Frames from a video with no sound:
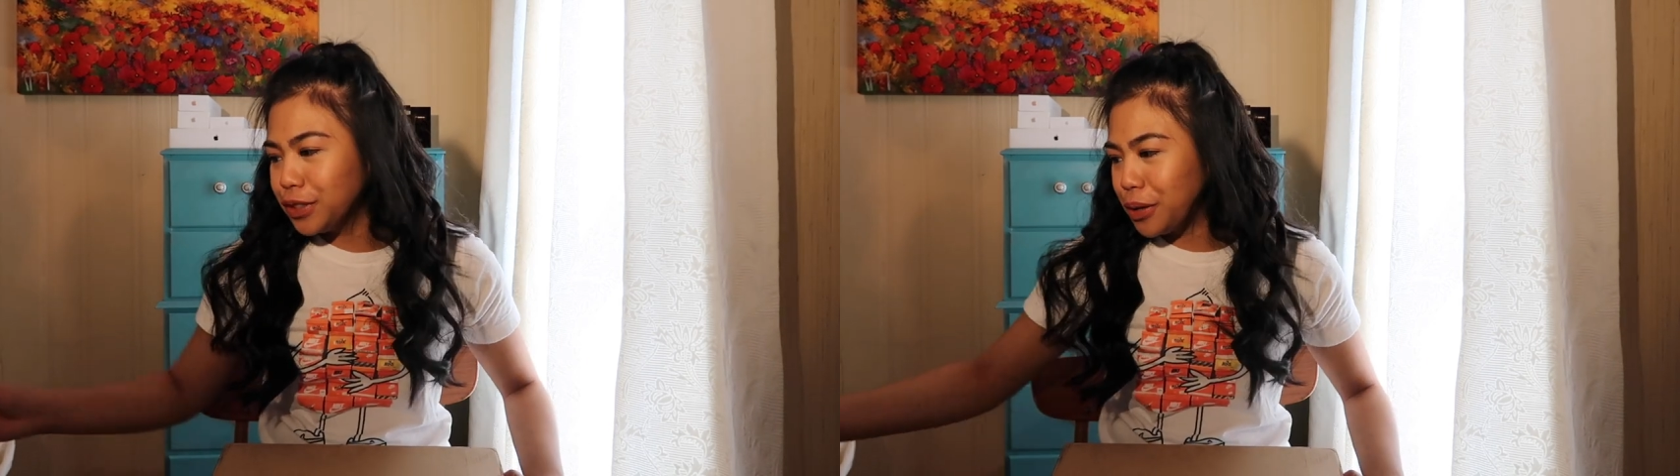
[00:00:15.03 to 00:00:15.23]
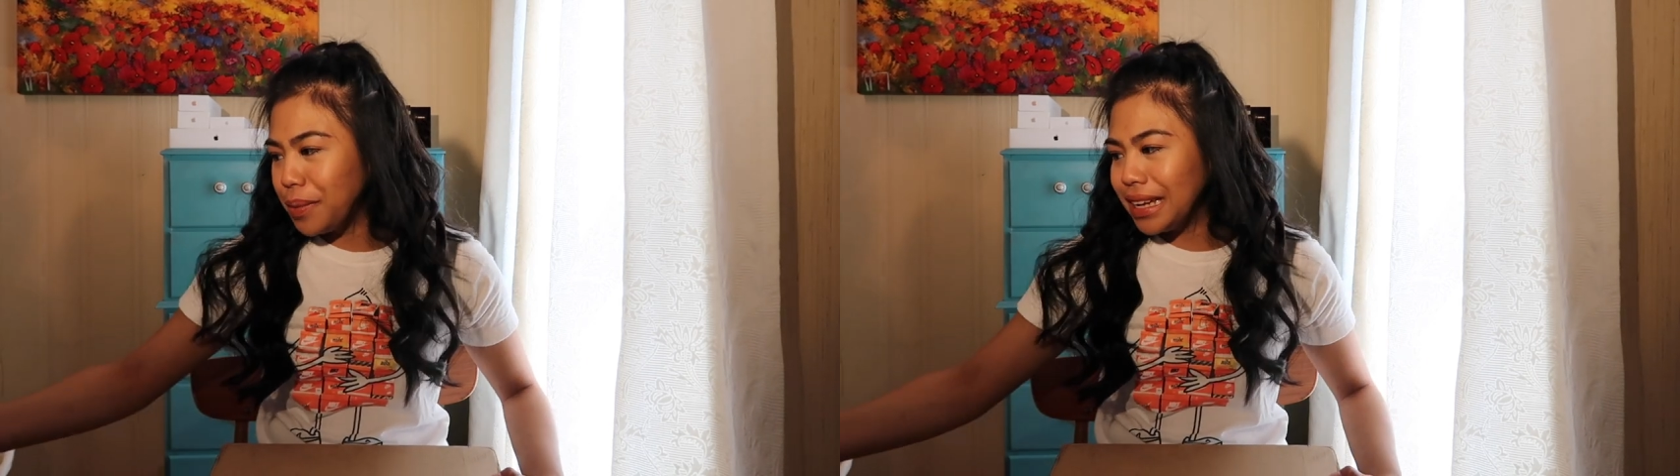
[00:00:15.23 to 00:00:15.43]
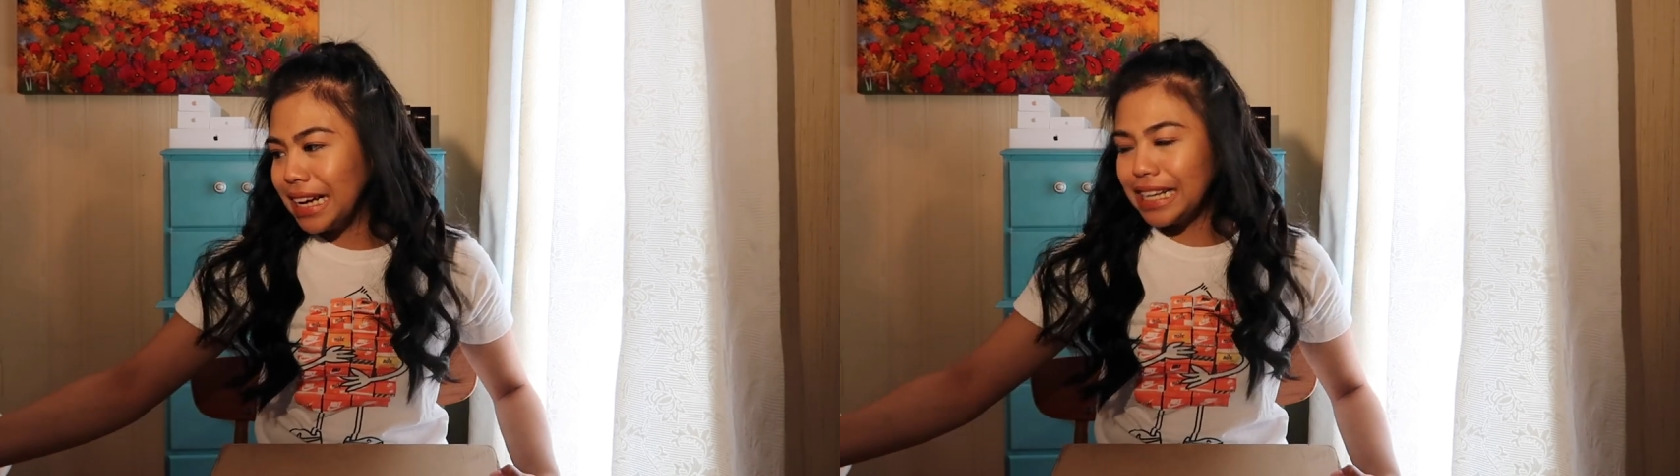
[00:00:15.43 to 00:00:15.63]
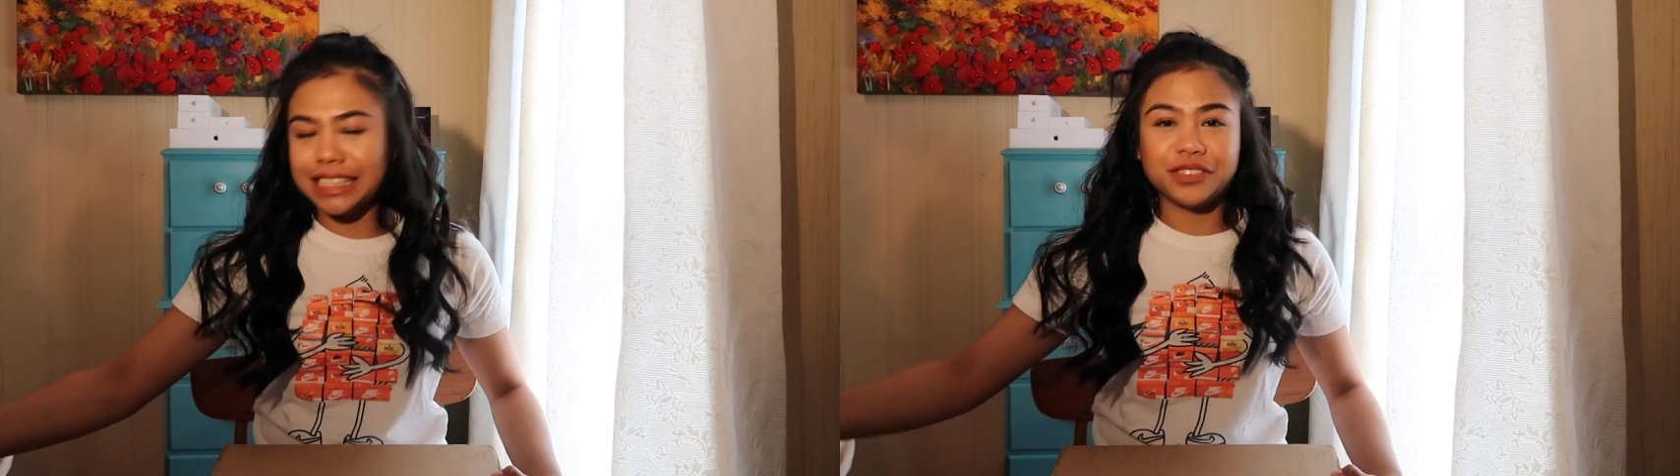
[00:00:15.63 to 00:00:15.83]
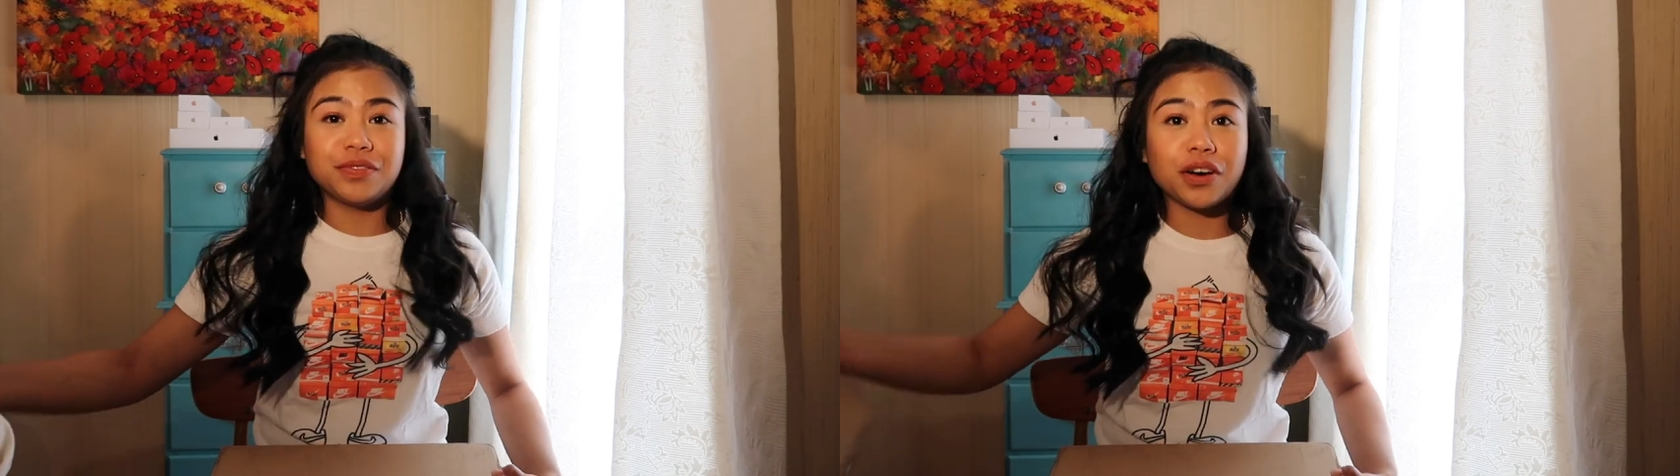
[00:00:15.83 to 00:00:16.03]
So may
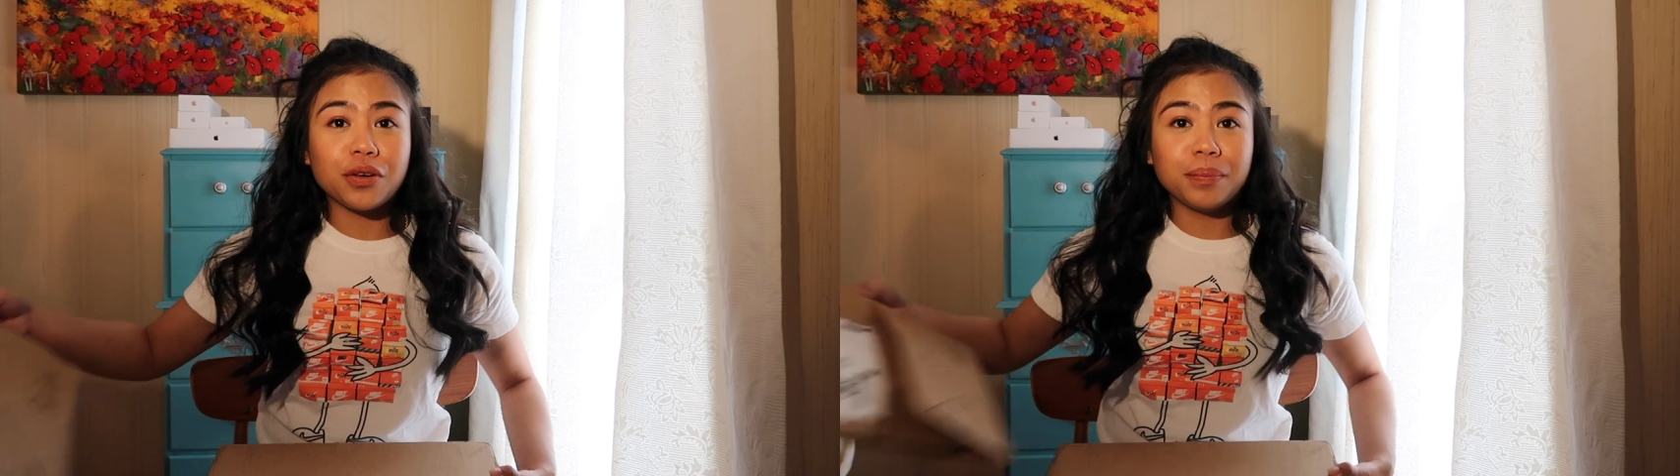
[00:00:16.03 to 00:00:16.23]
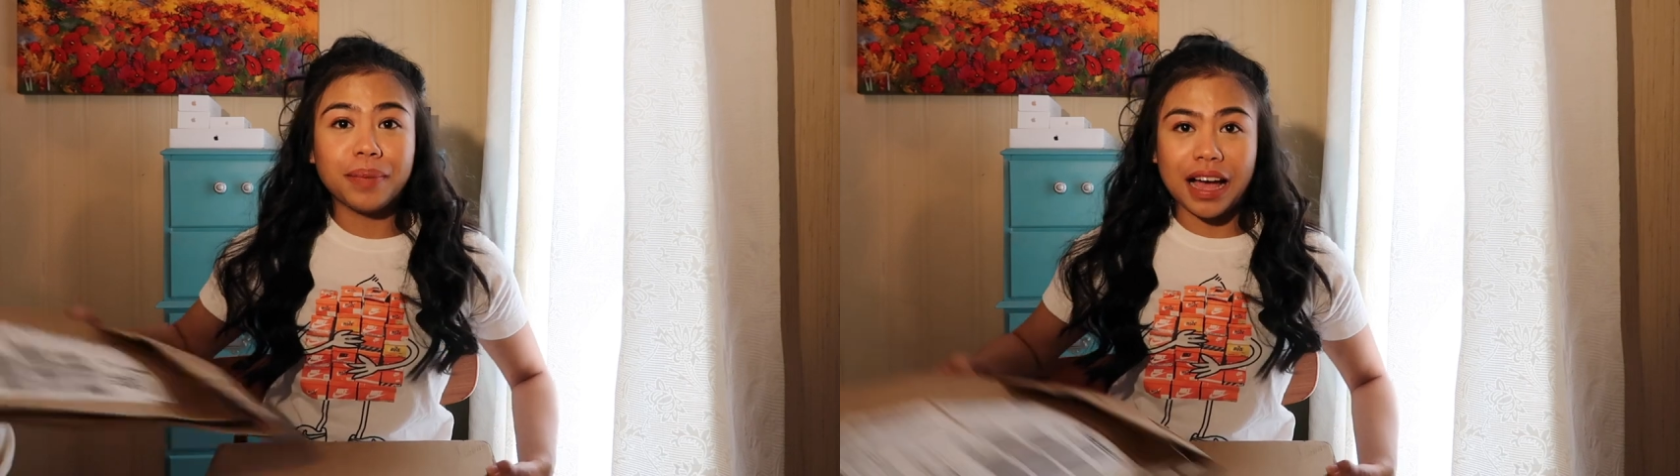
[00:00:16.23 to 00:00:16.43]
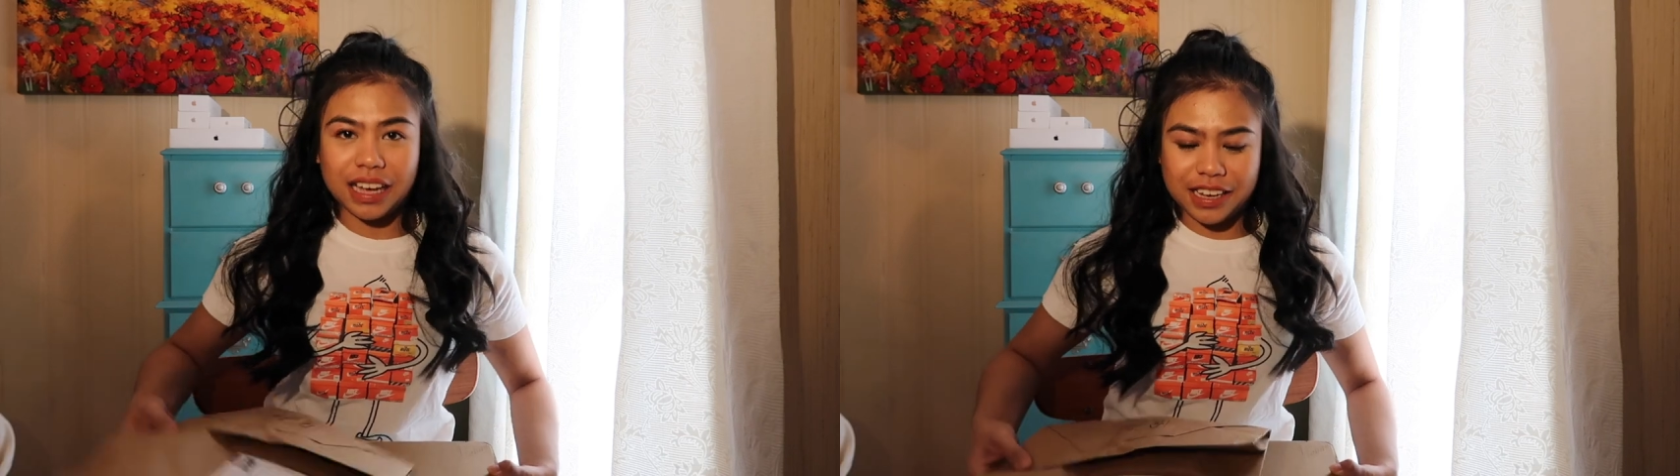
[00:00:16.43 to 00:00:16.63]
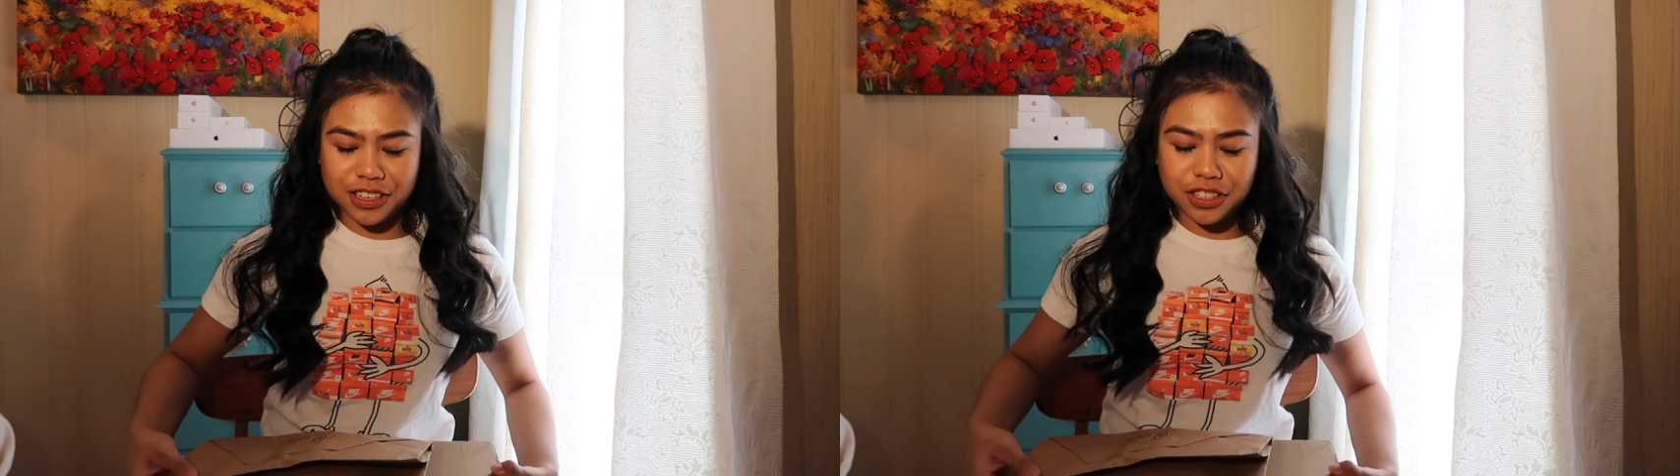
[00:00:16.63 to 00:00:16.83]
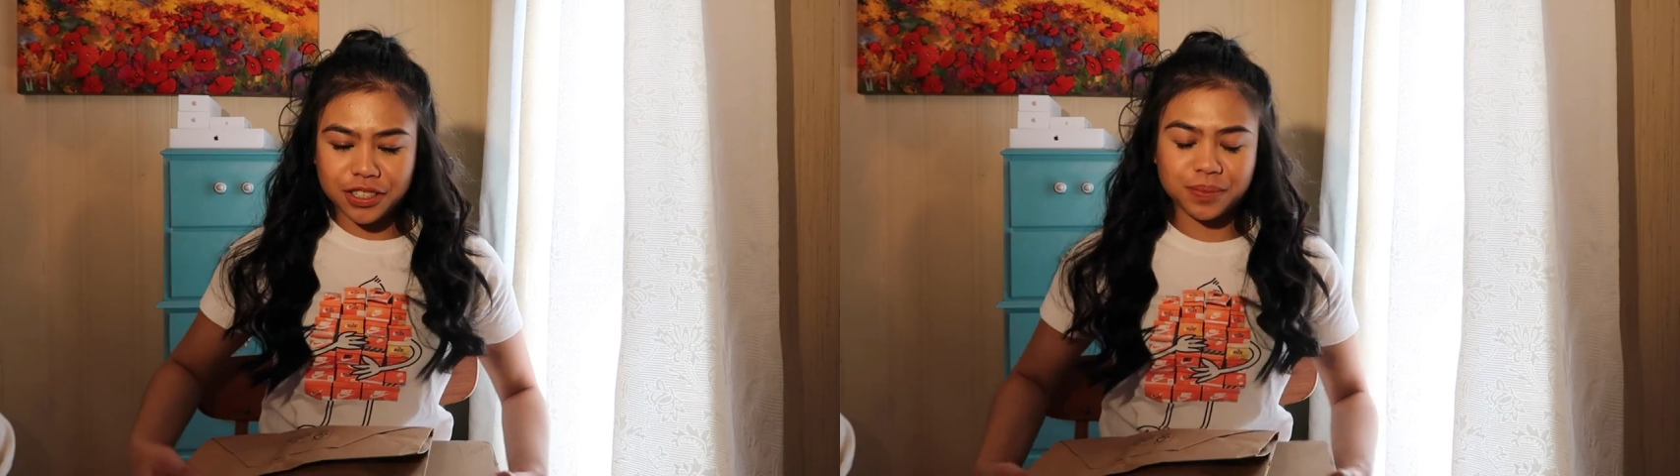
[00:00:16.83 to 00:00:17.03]
na-receive akong
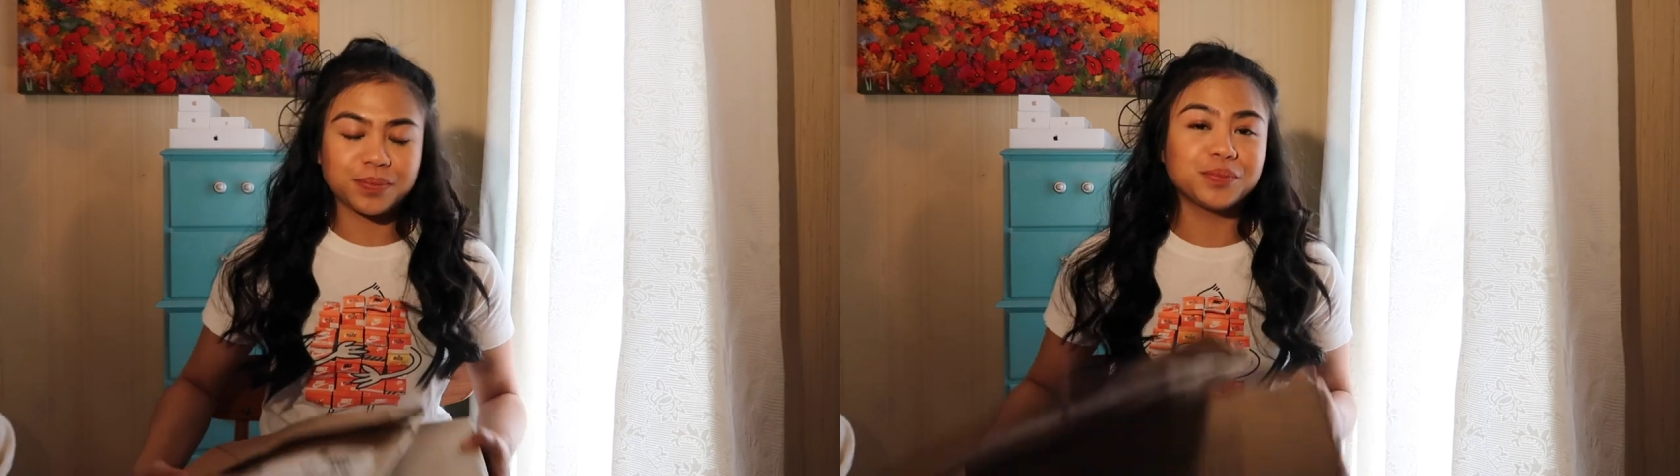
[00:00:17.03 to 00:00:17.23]
package.